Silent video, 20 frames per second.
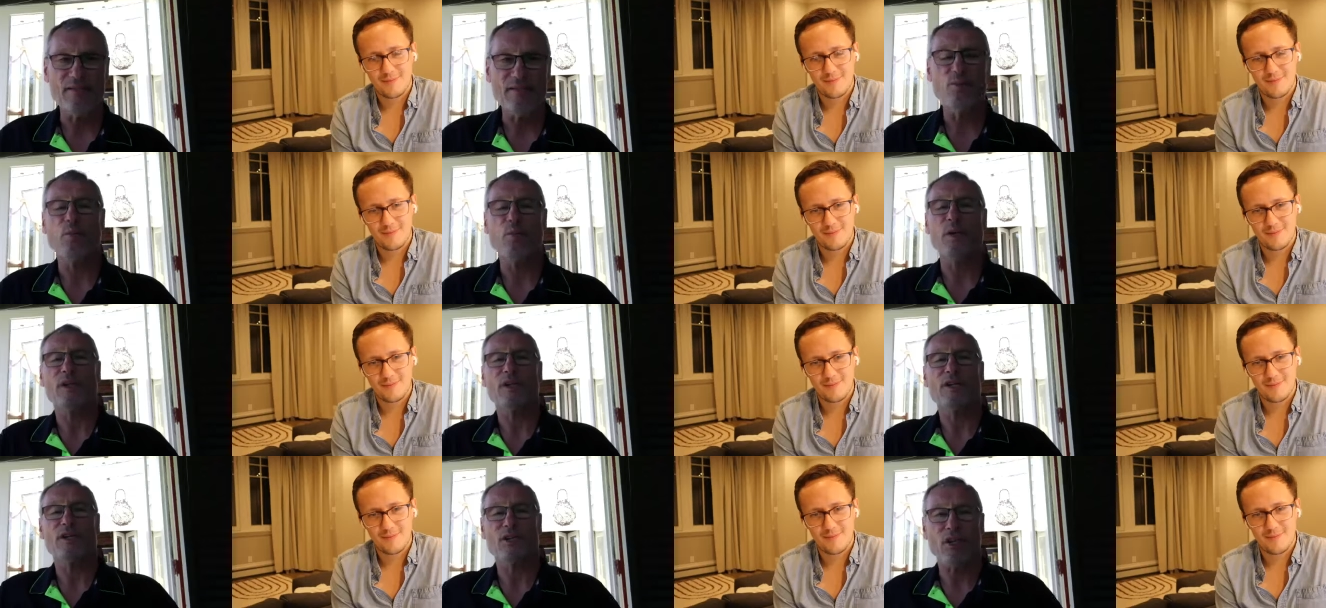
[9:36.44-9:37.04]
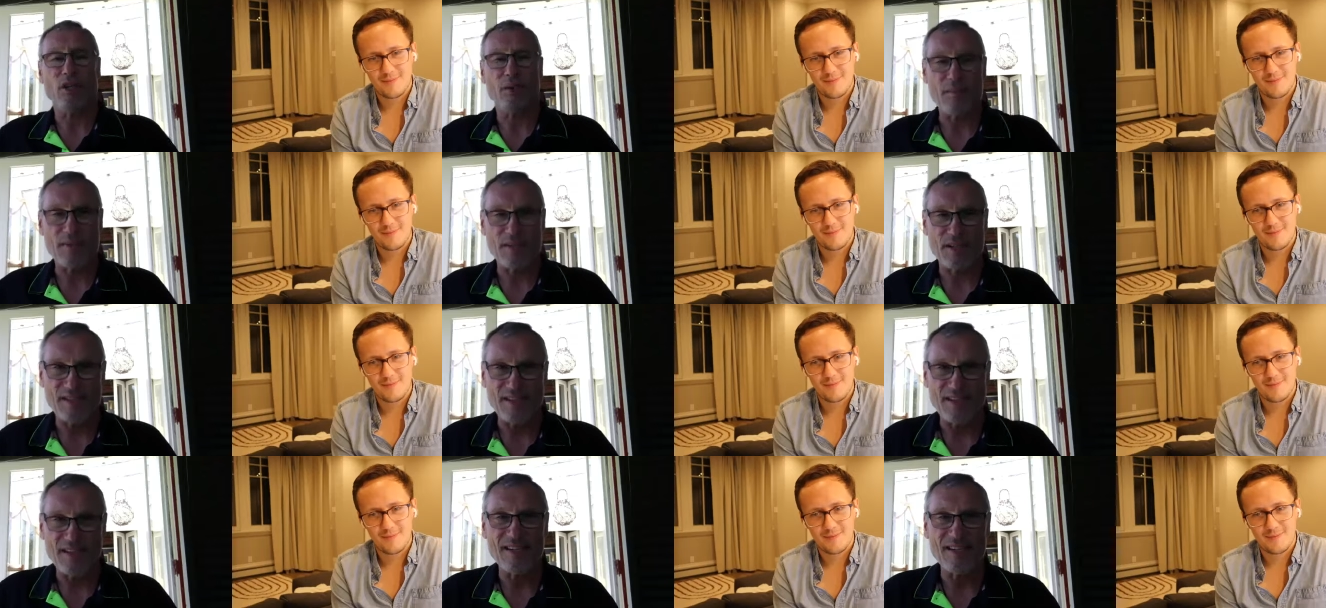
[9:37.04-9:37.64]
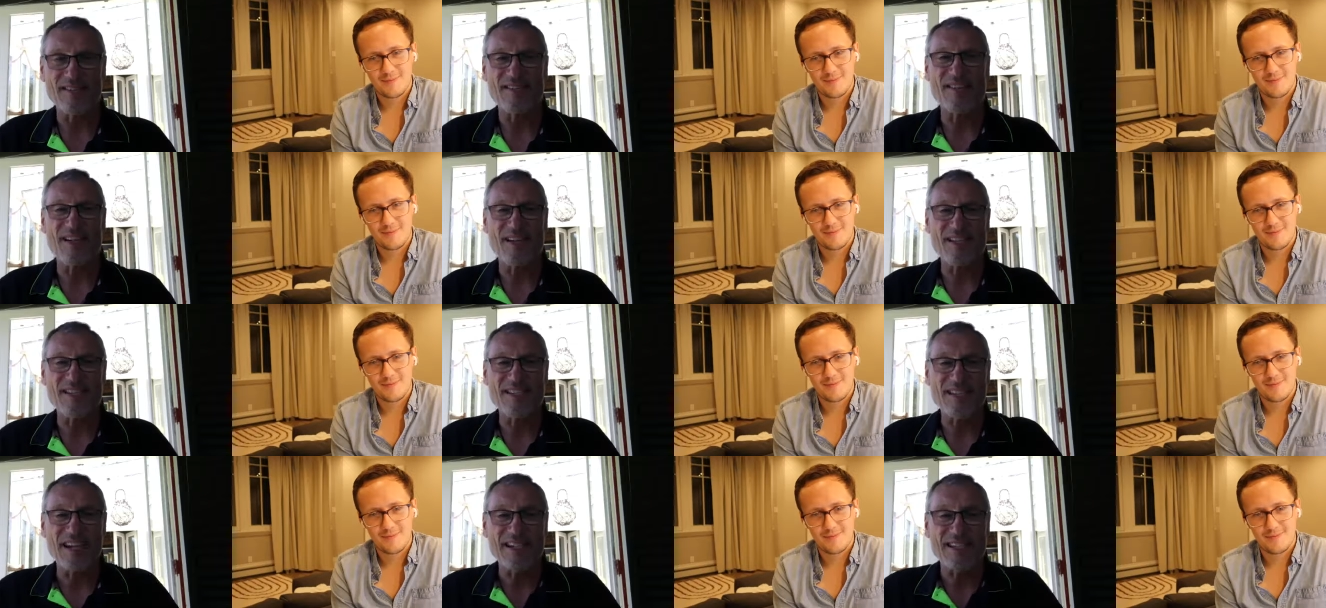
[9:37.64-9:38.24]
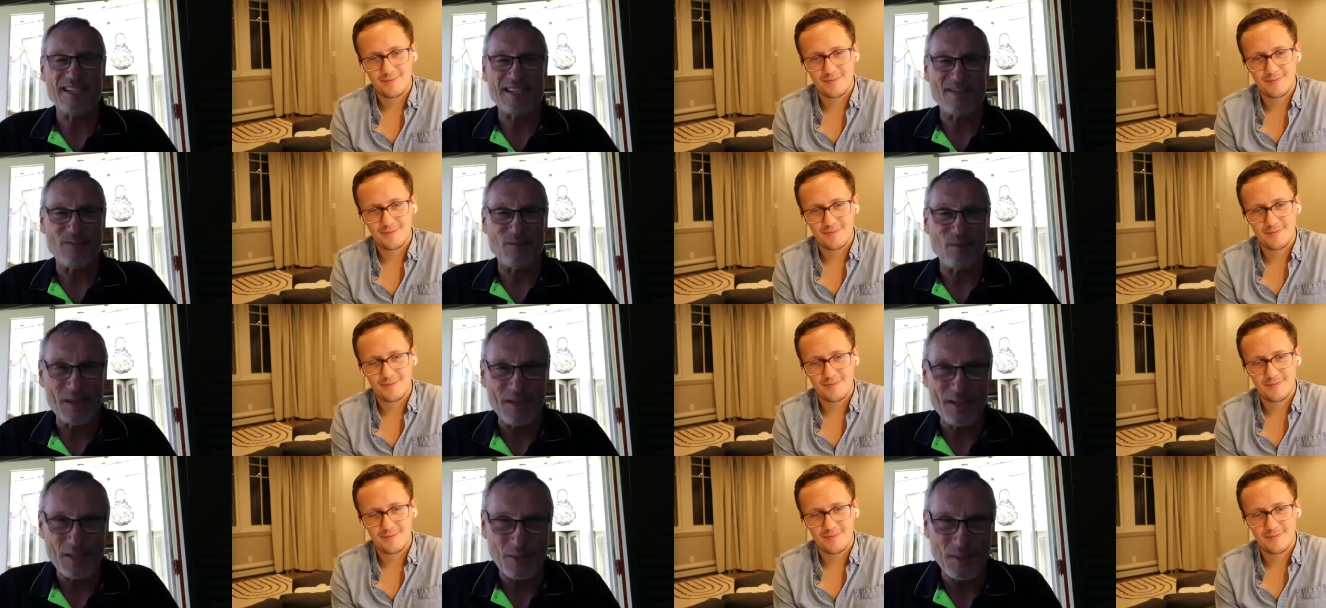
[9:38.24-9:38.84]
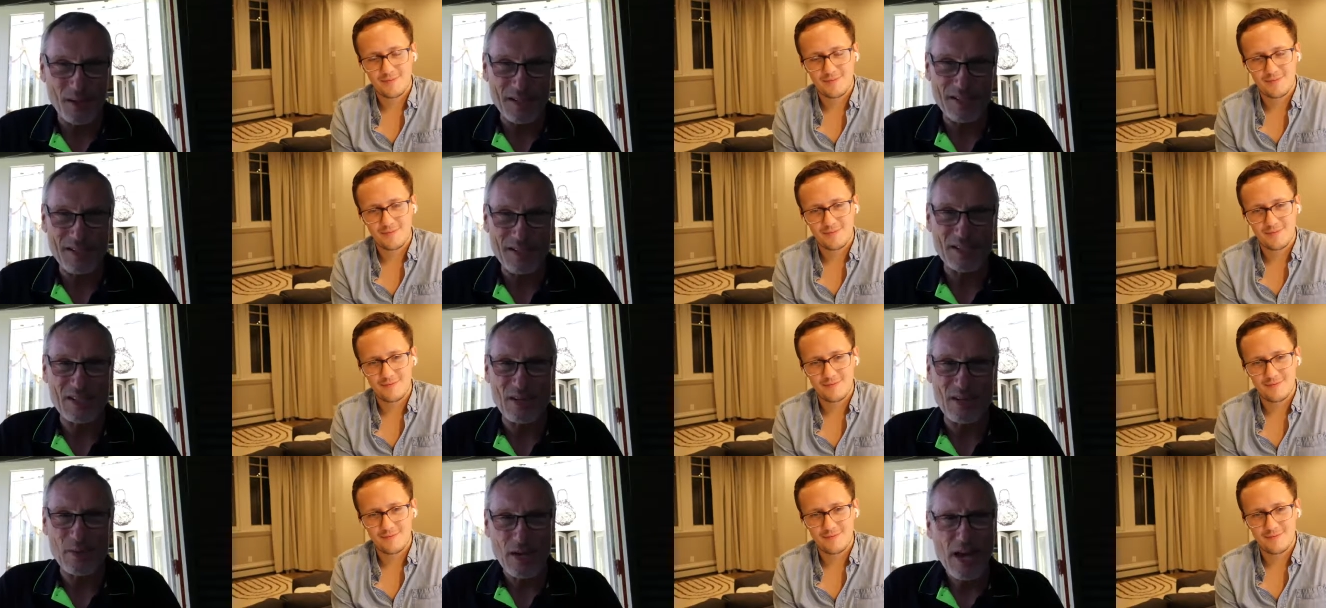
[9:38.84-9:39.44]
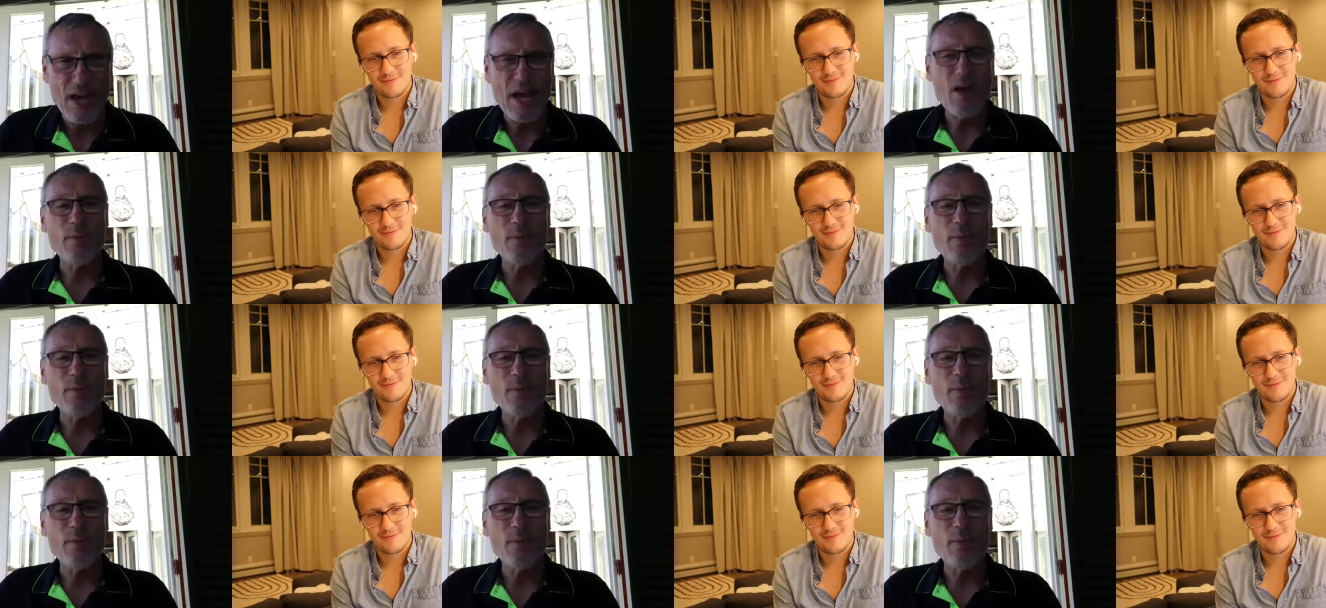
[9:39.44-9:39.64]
Speaker 1: of workshops and in, intensive one to ones and so on.